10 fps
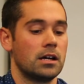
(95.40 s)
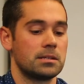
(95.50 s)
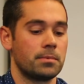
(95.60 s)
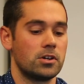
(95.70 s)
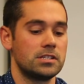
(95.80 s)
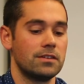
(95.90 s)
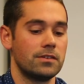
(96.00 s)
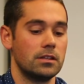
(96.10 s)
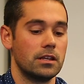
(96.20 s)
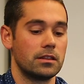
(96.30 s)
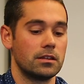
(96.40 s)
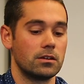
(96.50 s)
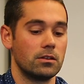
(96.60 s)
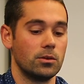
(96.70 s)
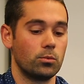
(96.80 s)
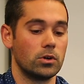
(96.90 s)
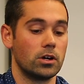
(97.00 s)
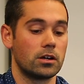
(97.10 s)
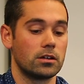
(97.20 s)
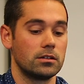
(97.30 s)
I suppose given that the
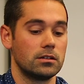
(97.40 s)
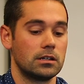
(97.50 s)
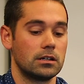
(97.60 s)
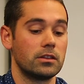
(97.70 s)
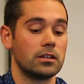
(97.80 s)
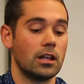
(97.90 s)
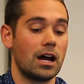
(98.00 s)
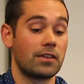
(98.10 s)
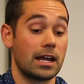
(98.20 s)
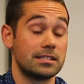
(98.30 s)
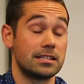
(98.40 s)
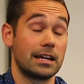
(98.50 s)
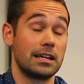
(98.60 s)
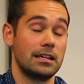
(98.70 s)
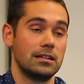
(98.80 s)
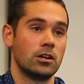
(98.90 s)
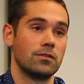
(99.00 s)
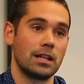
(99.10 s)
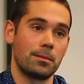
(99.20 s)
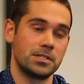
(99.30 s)
work, the live case study
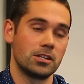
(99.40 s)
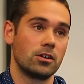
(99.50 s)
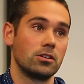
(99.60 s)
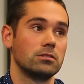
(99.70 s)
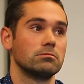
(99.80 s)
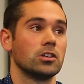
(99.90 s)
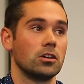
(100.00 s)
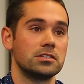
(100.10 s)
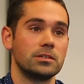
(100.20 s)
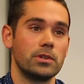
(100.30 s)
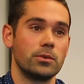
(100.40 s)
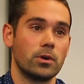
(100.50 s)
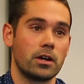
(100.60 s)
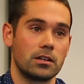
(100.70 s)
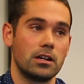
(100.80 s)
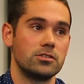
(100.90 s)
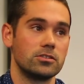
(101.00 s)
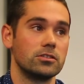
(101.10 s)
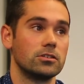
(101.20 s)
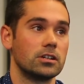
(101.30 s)
overlaps so closely with the work that I
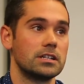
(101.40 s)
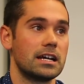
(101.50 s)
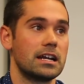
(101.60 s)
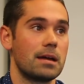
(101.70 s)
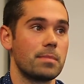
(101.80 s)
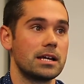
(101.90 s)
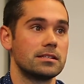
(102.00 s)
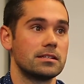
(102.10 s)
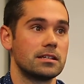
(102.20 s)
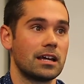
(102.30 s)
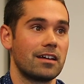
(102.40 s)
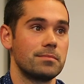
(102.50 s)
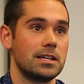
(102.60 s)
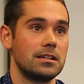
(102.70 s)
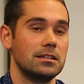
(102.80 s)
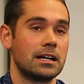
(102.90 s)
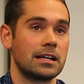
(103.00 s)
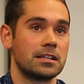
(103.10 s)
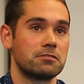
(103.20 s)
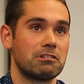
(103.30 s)
do on a day-to-day basis, it gave me, I
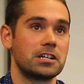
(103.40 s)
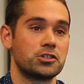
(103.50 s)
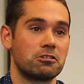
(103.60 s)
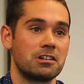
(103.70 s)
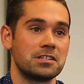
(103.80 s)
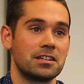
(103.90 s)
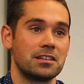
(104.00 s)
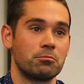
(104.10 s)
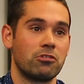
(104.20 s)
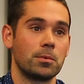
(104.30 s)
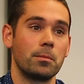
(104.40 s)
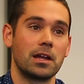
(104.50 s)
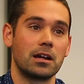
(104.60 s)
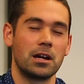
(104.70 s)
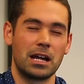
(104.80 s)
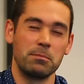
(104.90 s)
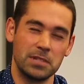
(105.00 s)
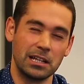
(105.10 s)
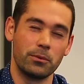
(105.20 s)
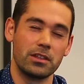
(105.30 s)
guess, reassurance that the problem that I am
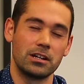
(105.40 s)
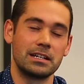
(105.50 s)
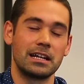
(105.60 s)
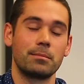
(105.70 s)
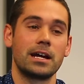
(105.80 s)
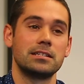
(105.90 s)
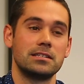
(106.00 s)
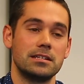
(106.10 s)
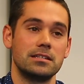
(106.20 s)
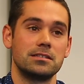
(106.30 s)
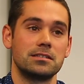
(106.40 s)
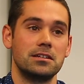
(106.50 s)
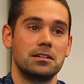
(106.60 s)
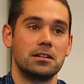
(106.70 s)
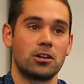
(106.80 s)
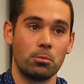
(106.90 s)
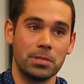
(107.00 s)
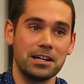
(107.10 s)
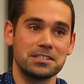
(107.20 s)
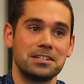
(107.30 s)
dealing with on a daily basis is
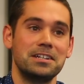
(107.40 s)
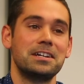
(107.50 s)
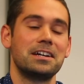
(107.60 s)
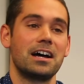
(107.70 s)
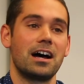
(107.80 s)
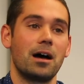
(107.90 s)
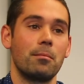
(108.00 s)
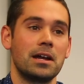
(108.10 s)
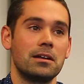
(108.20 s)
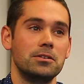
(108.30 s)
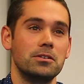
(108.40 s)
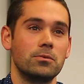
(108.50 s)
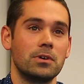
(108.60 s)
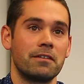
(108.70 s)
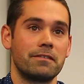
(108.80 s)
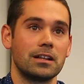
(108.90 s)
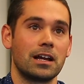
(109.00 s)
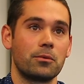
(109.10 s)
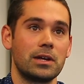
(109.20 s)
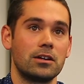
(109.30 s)
complex. And I feel
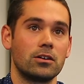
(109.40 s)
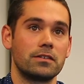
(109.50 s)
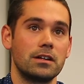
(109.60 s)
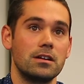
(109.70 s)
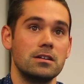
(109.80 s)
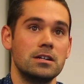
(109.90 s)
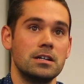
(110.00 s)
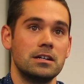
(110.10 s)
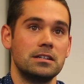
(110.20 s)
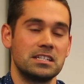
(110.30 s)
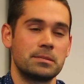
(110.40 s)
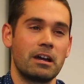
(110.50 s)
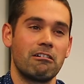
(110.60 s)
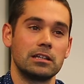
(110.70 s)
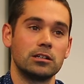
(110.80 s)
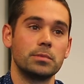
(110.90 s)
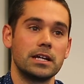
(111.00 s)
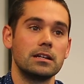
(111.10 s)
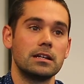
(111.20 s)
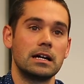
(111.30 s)
like we can often despair a little
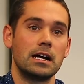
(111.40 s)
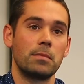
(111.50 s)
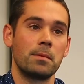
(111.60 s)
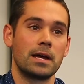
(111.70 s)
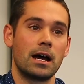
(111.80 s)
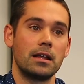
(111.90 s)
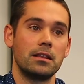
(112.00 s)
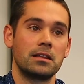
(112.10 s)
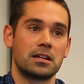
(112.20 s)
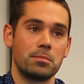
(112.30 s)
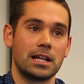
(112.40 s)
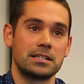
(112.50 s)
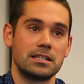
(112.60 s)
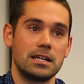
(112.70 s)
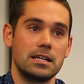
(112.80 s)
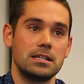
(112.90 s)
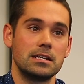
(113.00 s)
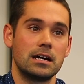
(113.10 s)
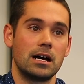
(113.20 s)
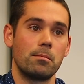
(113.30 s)
bit about the complexity
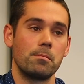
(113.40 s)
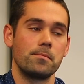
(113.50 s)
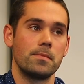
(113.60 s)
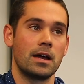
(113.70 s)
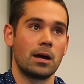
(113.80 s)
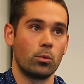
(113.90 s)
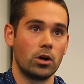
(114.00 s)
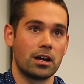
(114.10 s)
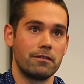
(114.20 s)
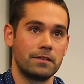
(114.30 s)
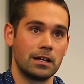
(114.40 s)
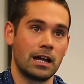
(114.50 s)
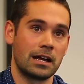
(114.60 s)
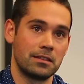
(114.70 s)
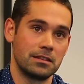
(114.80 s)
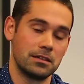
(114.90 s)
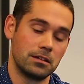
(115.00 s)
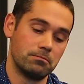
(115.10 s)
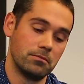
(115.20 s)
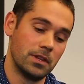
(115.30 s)
at work and feel like
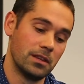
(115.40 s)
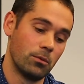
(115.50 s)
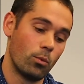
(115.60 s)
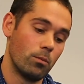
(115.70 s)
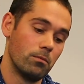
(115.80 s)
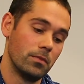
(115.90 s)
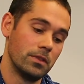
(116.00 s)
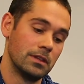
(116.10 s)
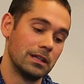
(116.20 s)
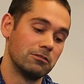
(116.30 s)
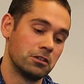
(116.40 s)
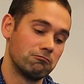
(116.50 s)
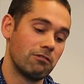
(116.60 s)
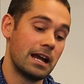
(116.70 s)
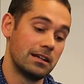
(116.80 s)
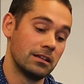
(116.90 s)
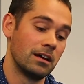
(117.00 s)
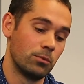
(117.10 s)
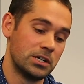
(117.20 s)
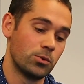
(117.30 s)
that the rate
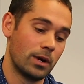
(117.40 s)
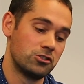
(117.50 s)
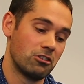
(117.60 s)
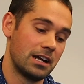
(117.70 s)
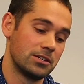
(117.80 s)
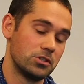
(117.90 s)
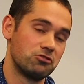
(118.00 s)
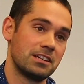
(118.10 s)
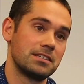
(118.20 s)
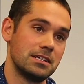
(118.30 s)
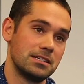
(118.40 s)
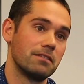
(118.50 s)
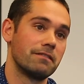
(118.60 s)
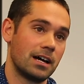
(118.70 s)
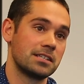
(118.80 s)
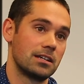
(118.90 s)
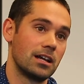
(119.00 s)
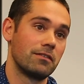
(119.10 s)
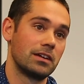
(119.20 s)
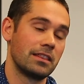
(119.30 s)
at which we're trying to address it isn't fast
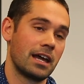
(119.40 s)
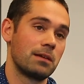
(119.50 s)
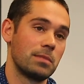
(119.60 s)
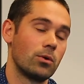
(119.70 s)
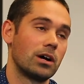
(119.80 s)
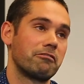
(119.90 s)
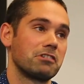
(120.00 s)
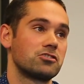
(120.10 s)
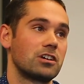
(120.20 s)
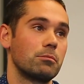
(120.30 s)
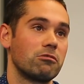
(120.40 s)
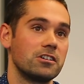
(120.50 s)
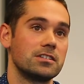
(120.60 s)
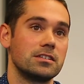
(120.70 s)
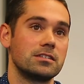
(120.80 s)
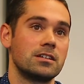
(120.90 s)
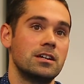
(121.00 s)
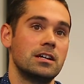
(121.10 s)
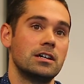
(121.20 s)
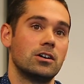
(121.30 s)
enough, and that can be quite a frustrating process
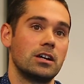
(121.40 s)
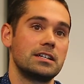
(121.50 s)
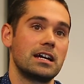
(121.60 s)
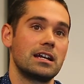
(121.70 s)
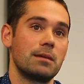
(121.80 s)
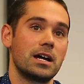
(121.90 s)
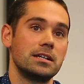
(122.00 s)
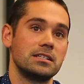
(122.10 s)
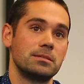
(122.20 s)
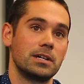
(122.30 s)
on a day-to-day basis.